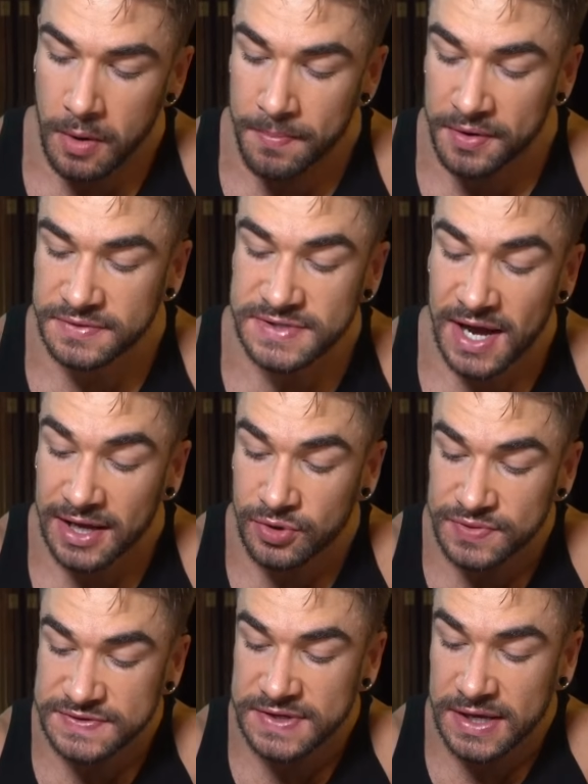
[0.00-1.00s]
both Thai
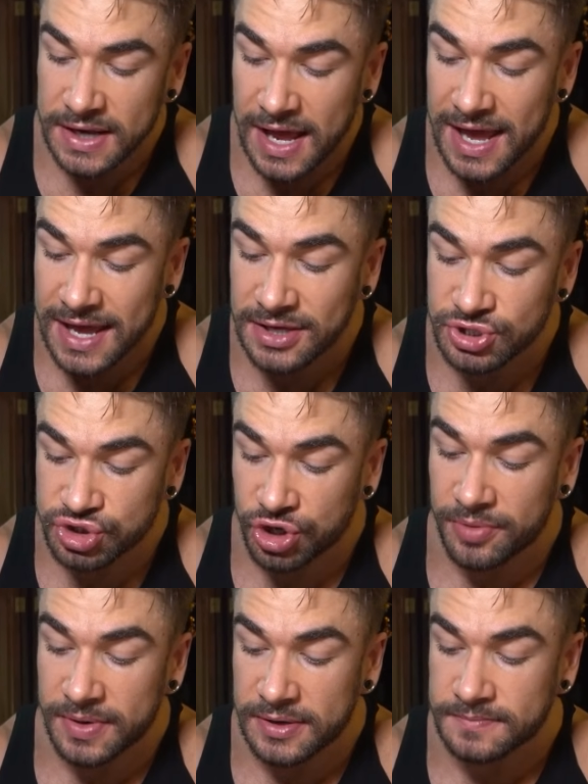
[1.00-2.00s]
cuisine and
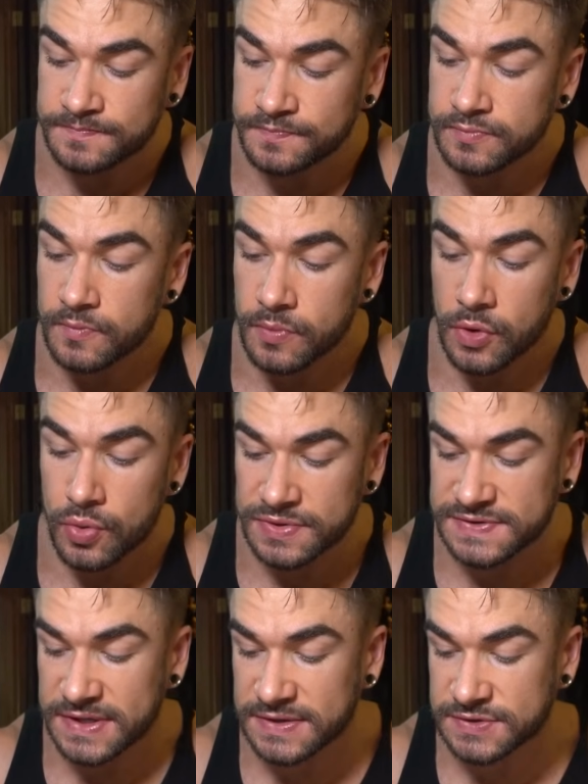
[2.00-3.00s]
German
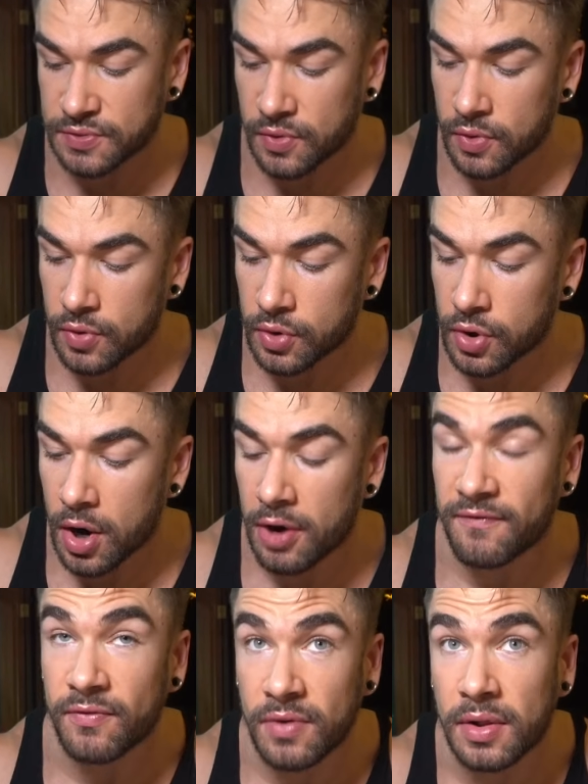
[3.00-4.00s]
cuisines are
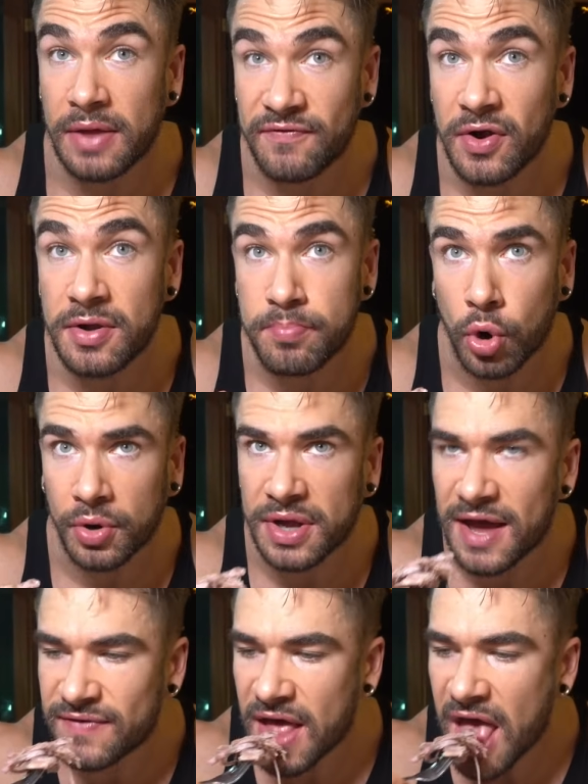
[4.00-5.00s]
very pork
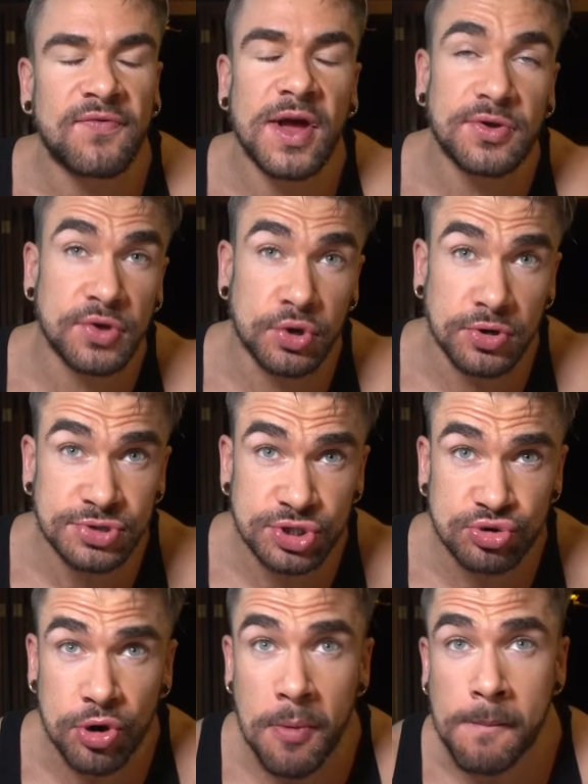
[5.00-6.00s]
heavy. fact, in the grocery
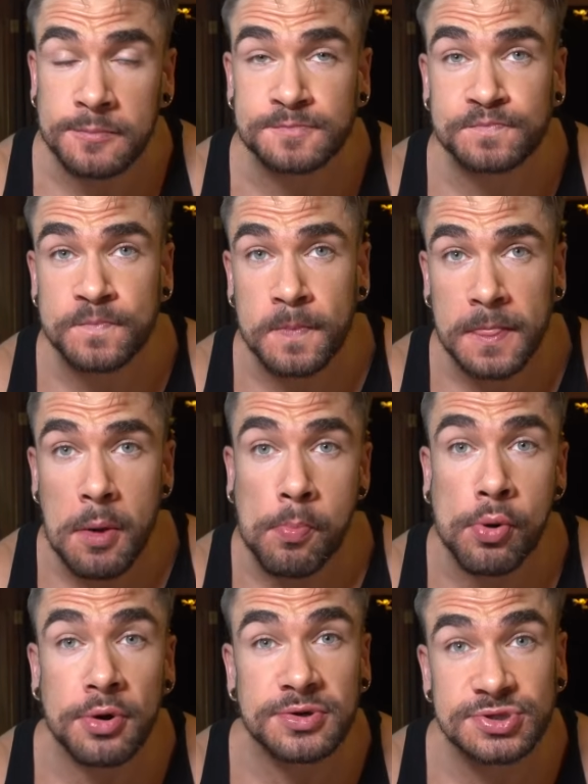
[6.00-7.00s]
store,
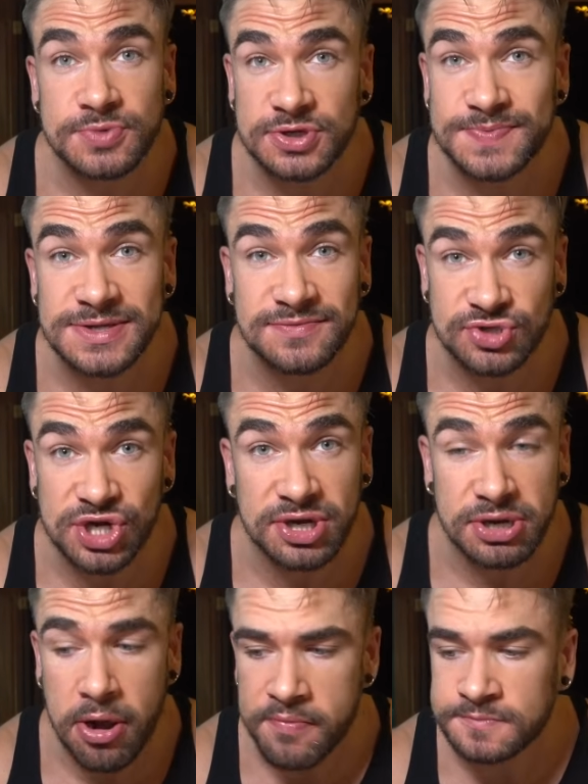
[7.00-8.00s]
pork is more expensive than
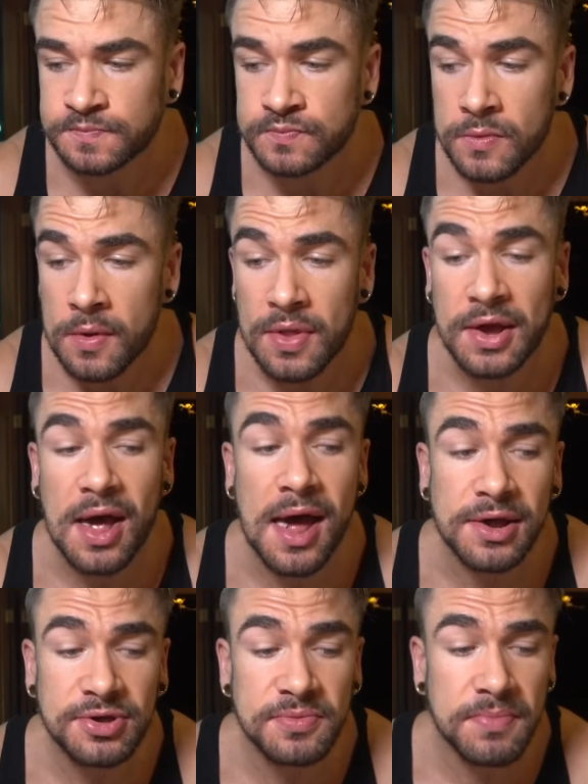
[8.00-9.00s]
chicken now. Like,
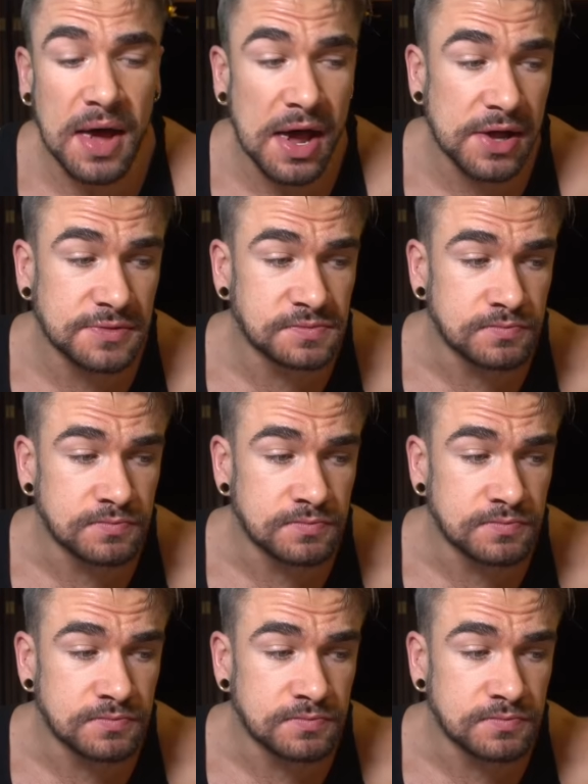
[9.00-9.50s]
I can buy